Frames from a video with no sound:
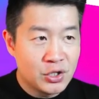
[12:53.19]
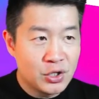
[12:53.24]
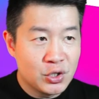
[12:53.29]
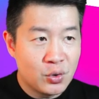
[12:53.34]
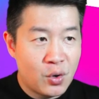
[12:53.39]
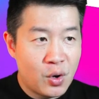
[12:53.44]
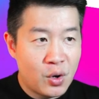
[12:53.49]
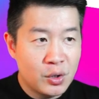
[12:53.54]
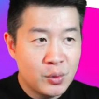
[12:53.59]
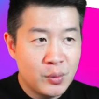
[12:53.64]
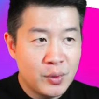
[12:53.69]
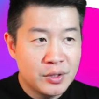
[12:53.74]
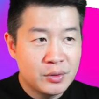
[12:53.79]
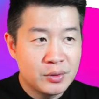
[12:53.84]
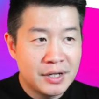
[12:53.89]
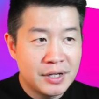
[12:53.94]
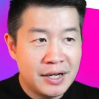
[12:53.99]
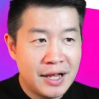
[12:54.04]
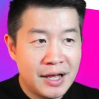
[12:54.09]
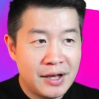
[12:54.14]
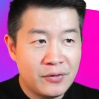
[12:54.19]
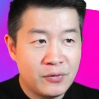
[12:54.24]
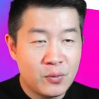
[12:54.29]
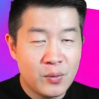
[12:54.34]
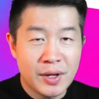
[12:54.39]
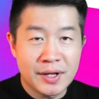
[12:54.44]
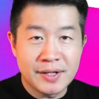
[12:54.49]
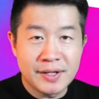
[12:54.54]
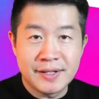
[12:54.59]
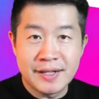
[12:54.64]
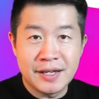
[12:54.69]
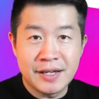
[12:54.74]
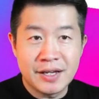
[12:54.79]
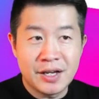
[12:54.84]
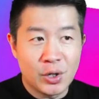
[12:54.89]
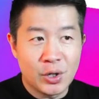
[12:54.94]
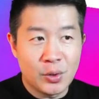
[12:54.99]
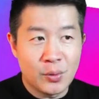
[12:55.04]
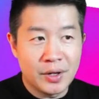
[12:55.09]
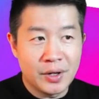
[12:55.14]
So all the way to the left, we are seeing
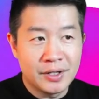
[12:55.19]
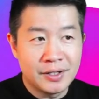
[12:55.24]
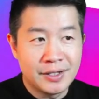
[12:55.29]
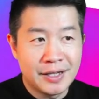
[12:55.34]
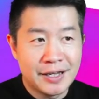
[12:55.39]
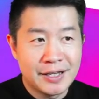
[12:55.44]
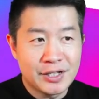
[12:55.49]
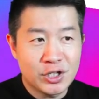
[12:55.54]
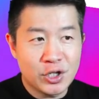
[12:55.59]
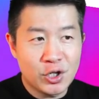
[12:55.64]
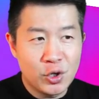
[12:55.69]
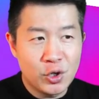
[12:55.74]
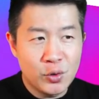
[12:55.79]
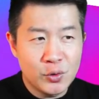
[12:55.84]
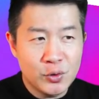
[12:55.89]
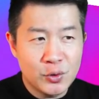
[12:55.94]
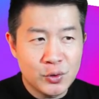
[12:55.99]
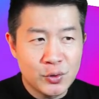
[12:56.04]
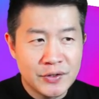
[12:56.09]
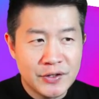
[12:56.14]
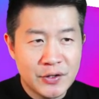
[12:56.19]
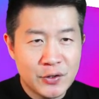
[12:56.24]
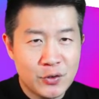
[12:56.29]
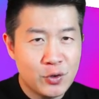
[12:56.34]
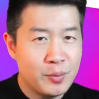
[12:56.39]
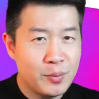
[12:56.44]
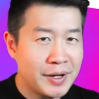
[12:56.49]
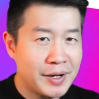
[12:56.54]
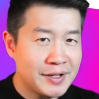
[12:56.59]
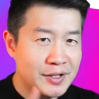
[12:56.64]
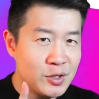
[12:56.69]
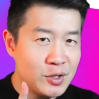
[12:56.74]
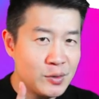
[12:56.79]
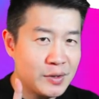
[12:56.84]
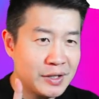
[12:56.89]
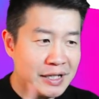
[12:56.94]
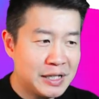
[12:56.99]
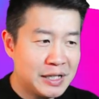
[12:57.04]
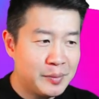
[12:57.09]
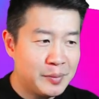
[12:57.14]
a gradient that is close to 0 but
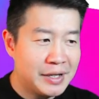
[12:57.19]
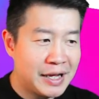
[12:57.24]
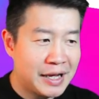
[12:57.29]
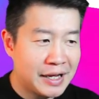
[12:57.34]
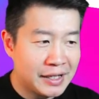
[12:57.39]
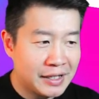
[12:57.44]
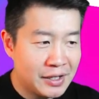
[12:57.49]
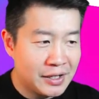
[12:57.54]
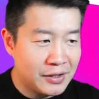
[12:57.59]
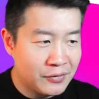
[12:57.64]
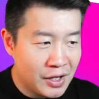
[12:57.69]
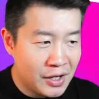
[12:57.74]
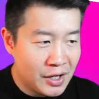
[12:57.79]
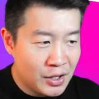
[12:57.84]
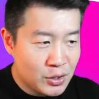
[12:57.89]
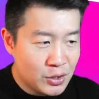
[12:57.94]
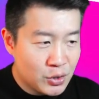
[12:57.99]
still a little bit negative.